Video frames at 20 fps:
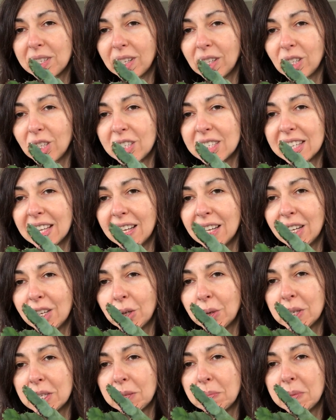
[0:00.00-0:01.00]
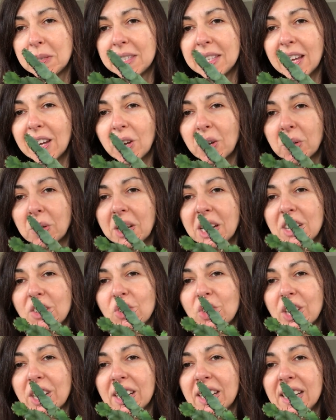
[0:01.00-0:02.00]
It looks like a Christmas
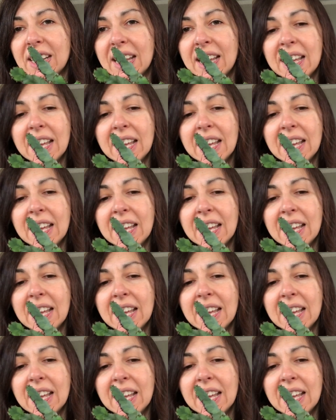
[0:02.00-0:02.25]
decoration,